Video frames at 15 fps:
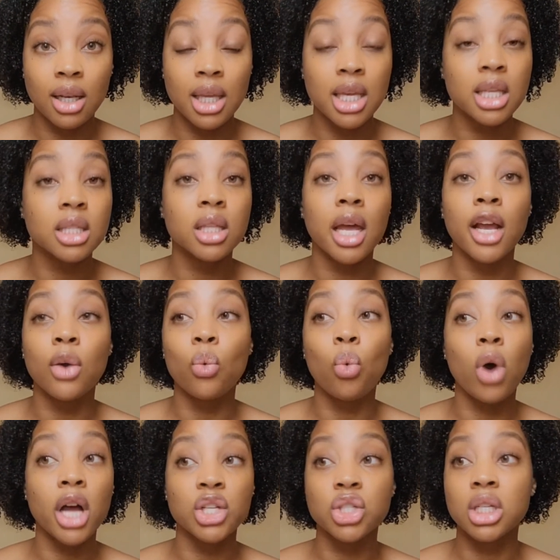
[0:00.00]
And he's like
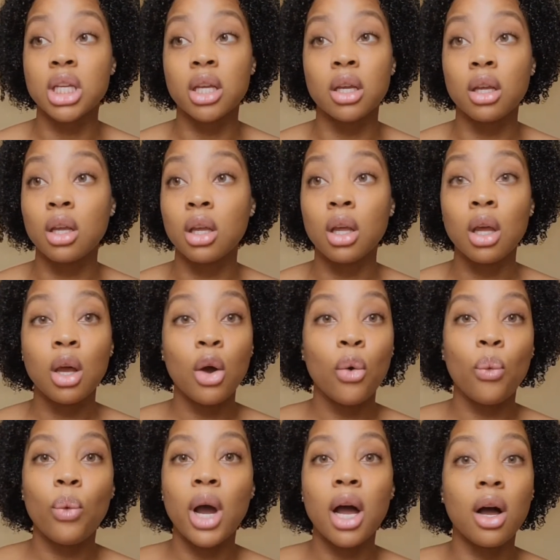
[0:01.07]
watching it
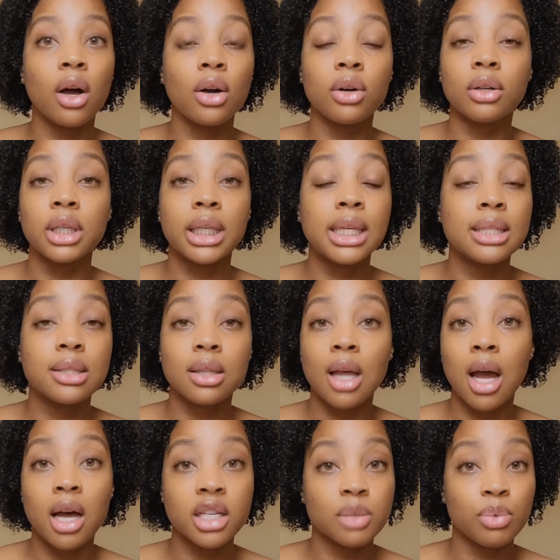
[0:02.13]
while he's in
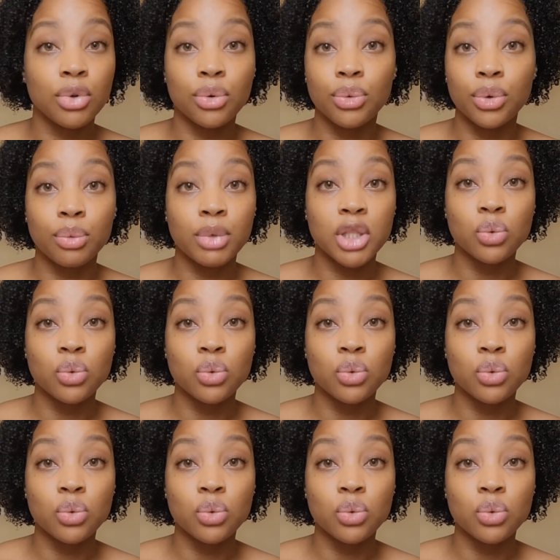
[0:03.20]
the hospital room.